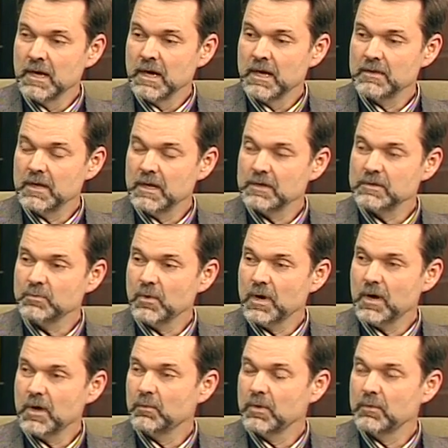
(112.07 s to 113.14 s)
And that is
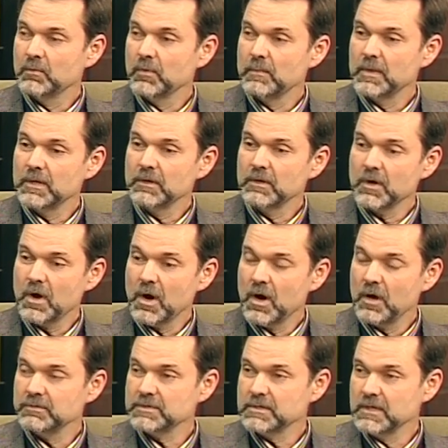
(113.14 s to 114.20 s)
where when women
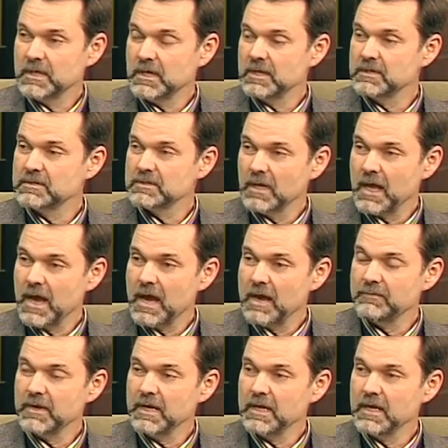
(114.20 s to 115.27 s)
cough, sneeze, laugh,
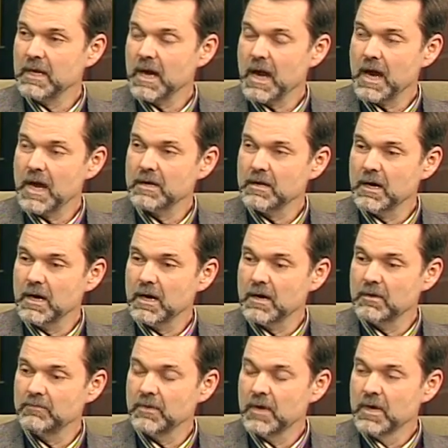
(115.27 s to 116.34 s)
any kind
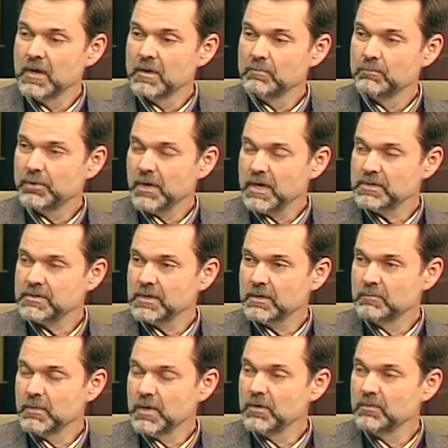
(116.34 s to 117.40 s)
of pressure
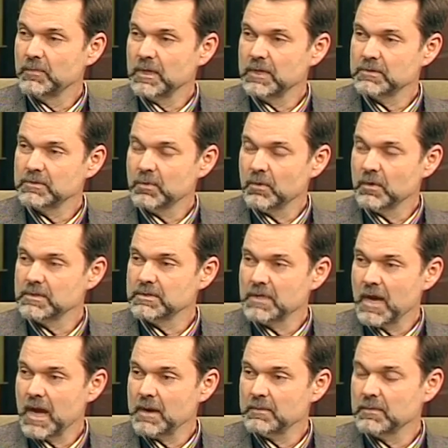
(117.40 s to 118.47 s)
movement towards
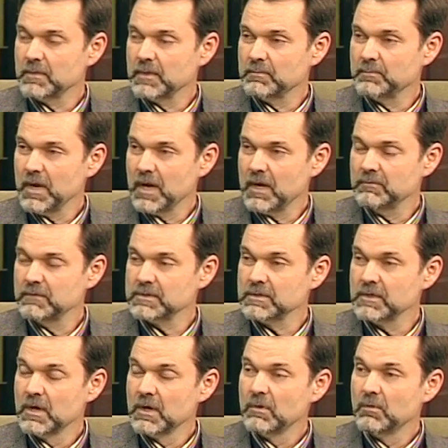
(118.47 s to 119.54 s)
the abdomen pelvis
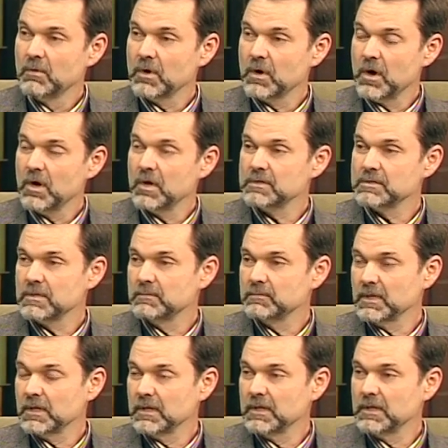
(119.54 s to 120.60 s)
will cause them
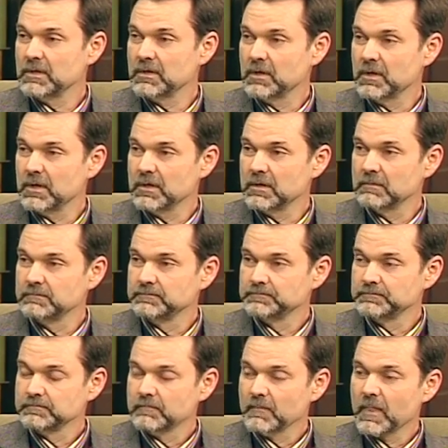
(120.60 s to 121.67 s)
to leak urine.
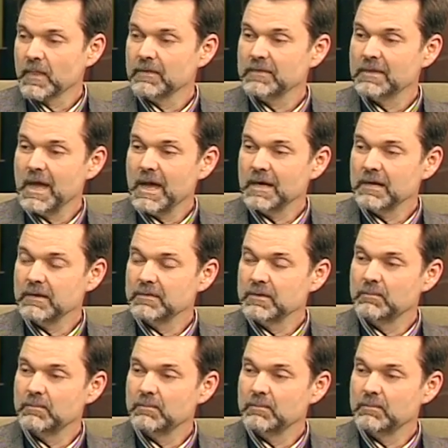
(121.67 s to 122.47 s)
That the,